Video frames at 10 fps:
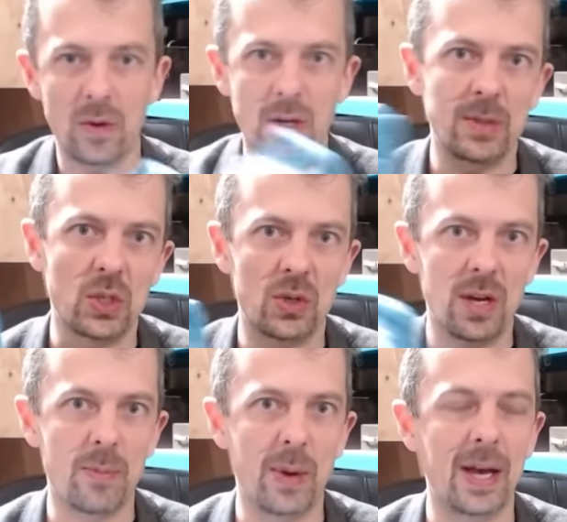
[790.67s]
coming
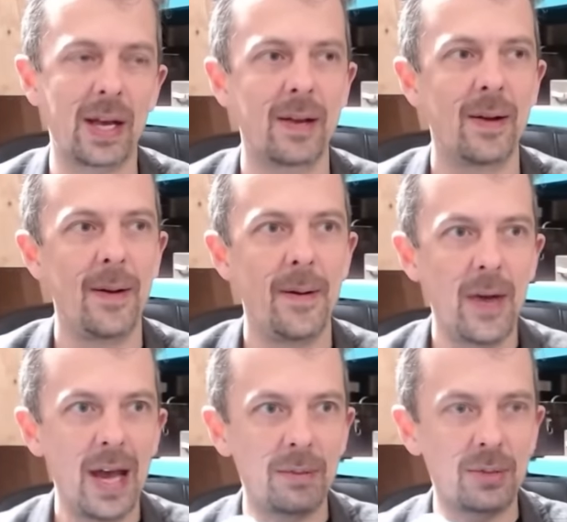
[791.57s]
straight back,
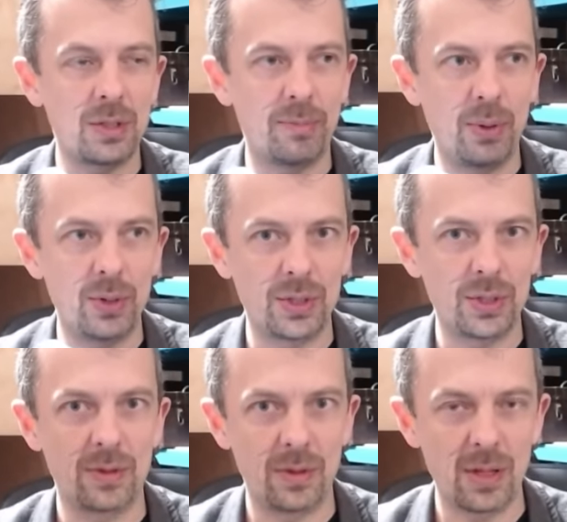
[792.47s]
helps to
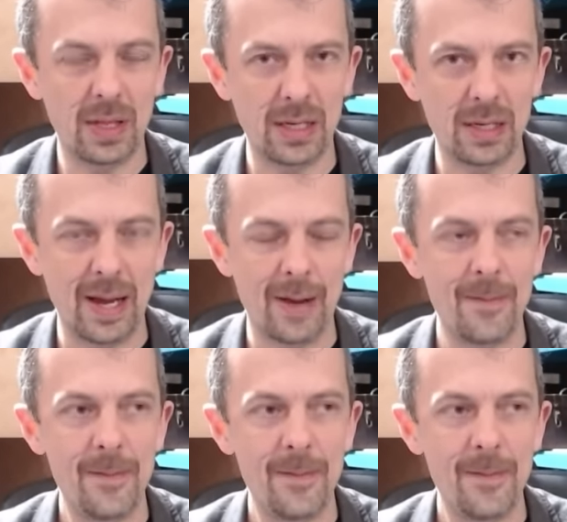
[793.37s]
push the thing down,